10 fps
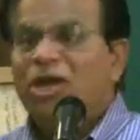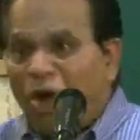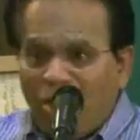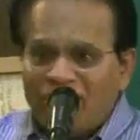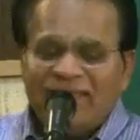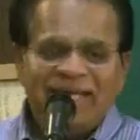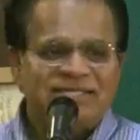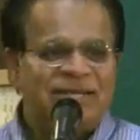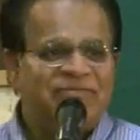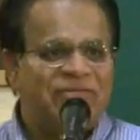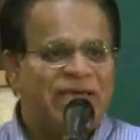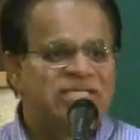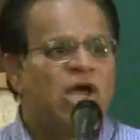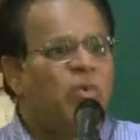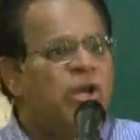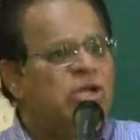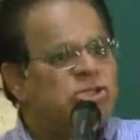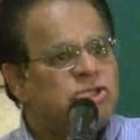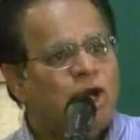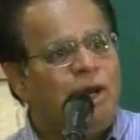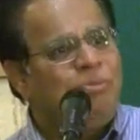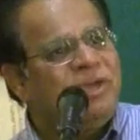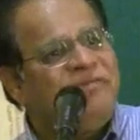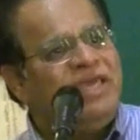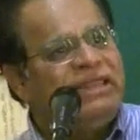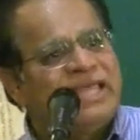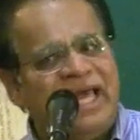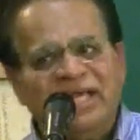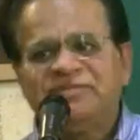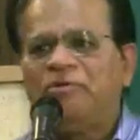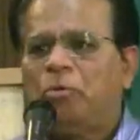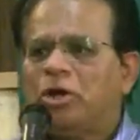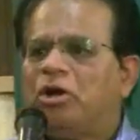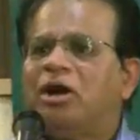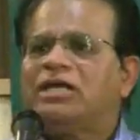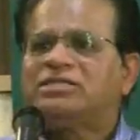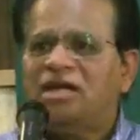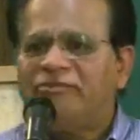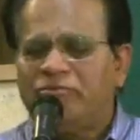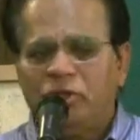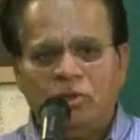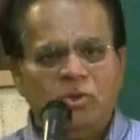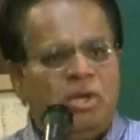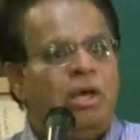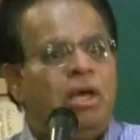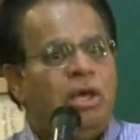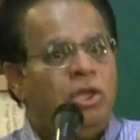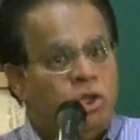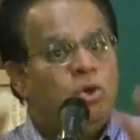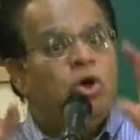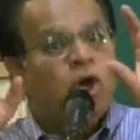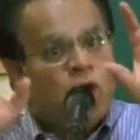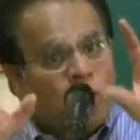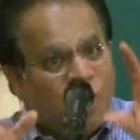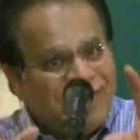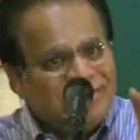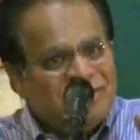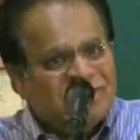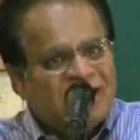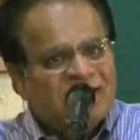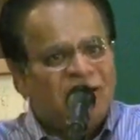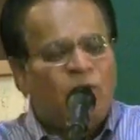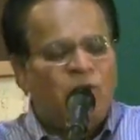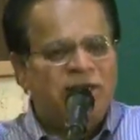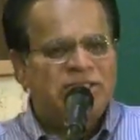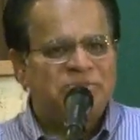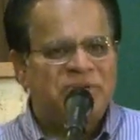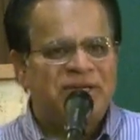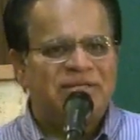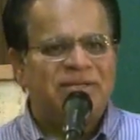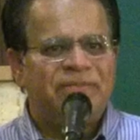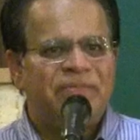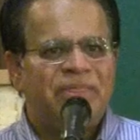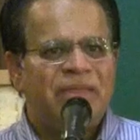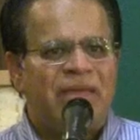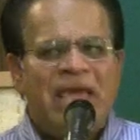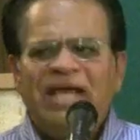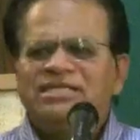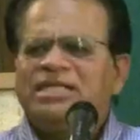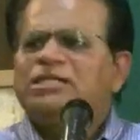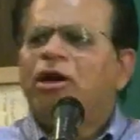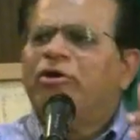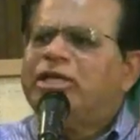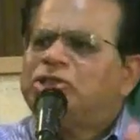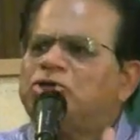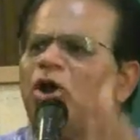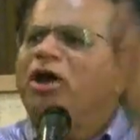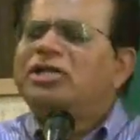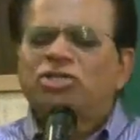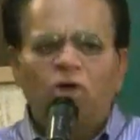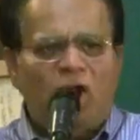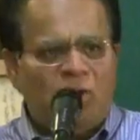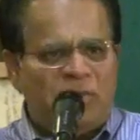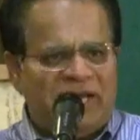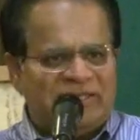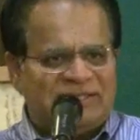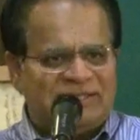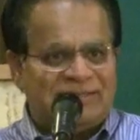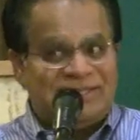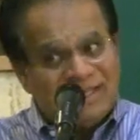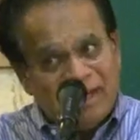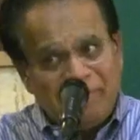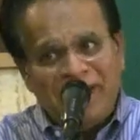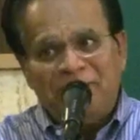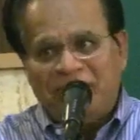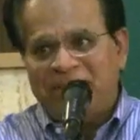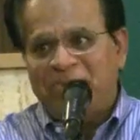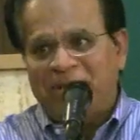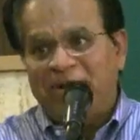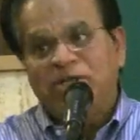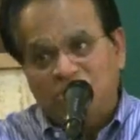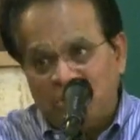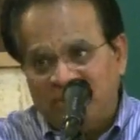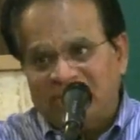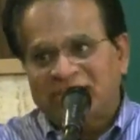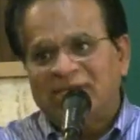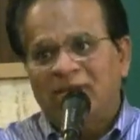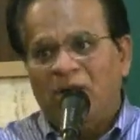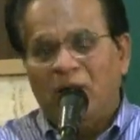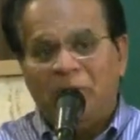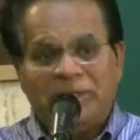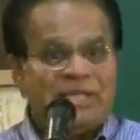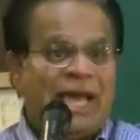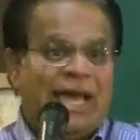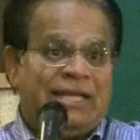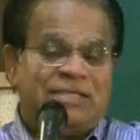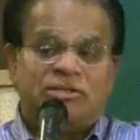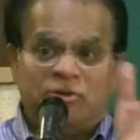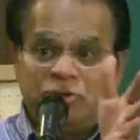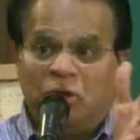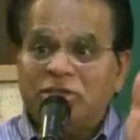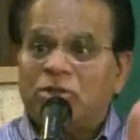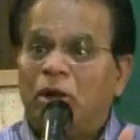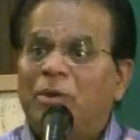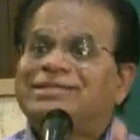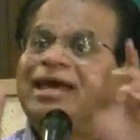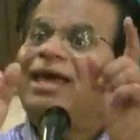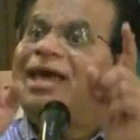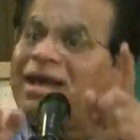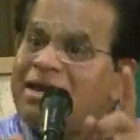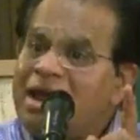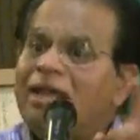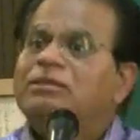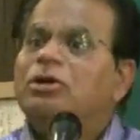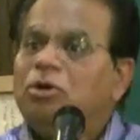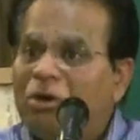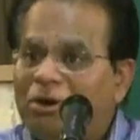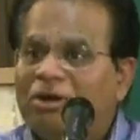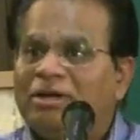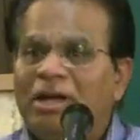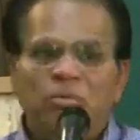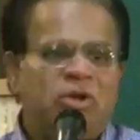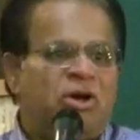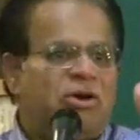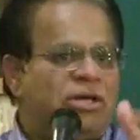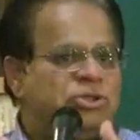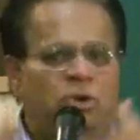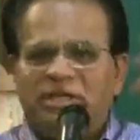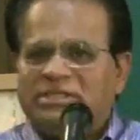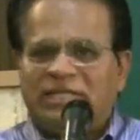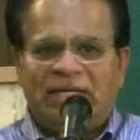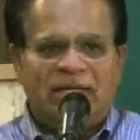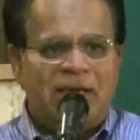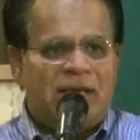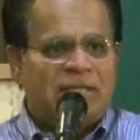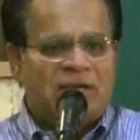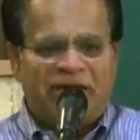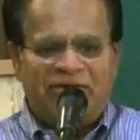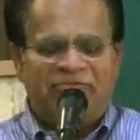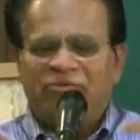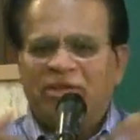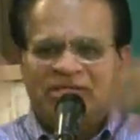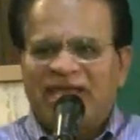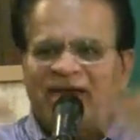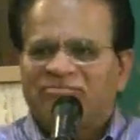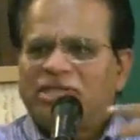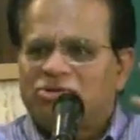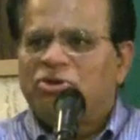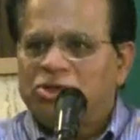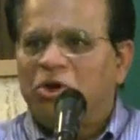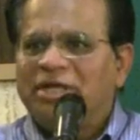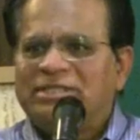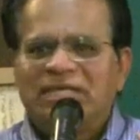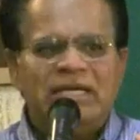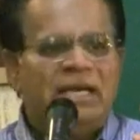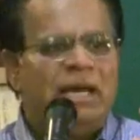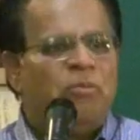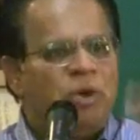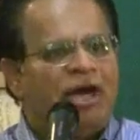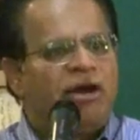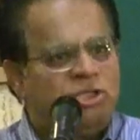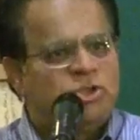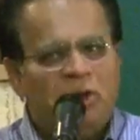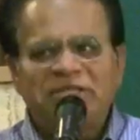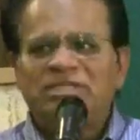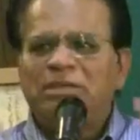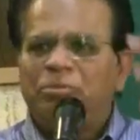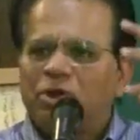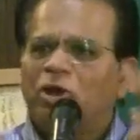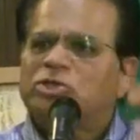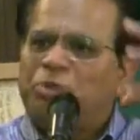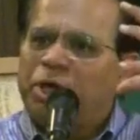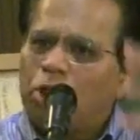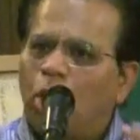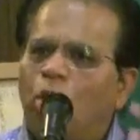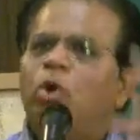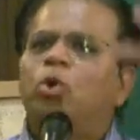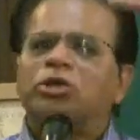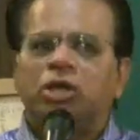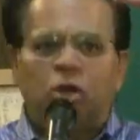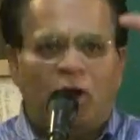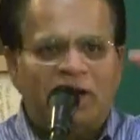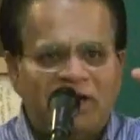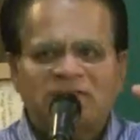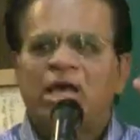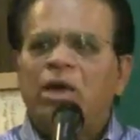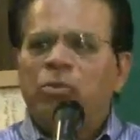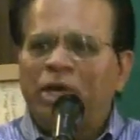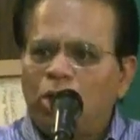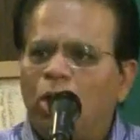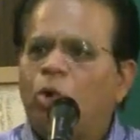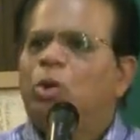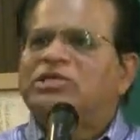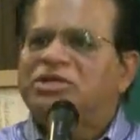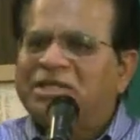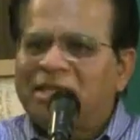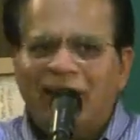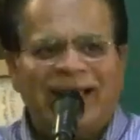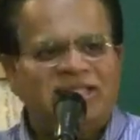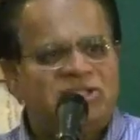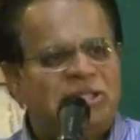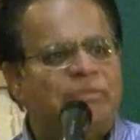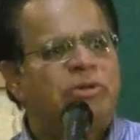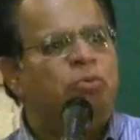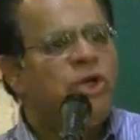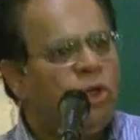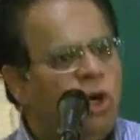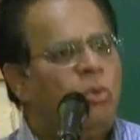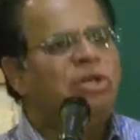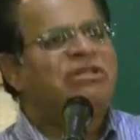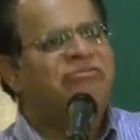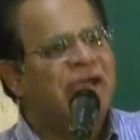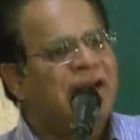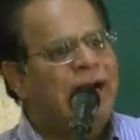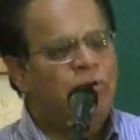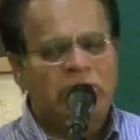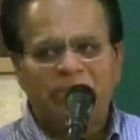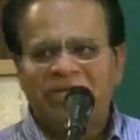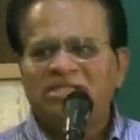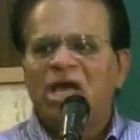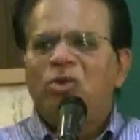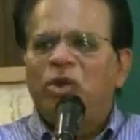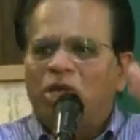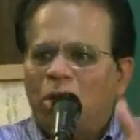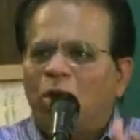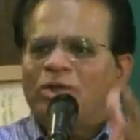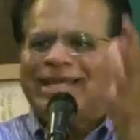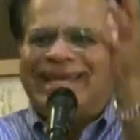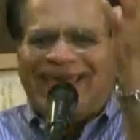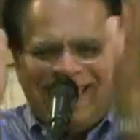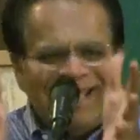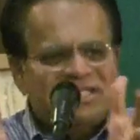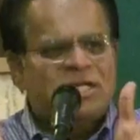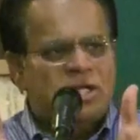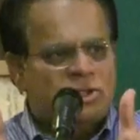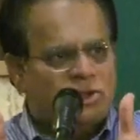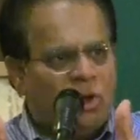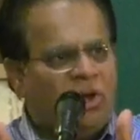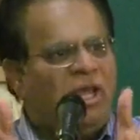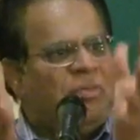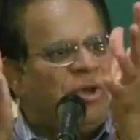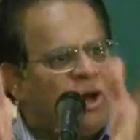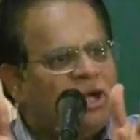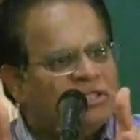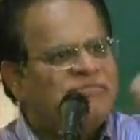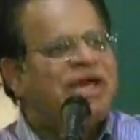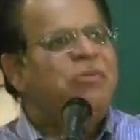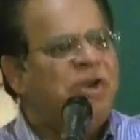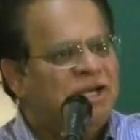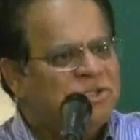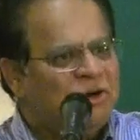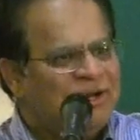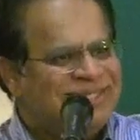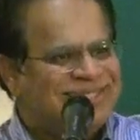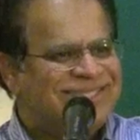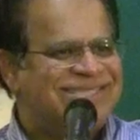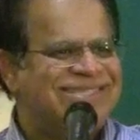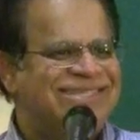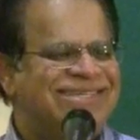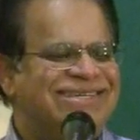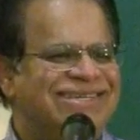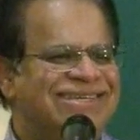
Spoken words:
In all things, give thanks. When you stop giving thanks for what God has done for you, you quench the Holy Spirit. He says, rejoice always. It's a command, by the way. Rejoice always. And he says, rejoice always in the Lord. We're not rejoicing for the sake of just rejoicing. We are rejoicing because we know who the Lord is. We know who has written the last chapter. We know what the final outcome is. We know that he is in control. Because of that, we rejoice.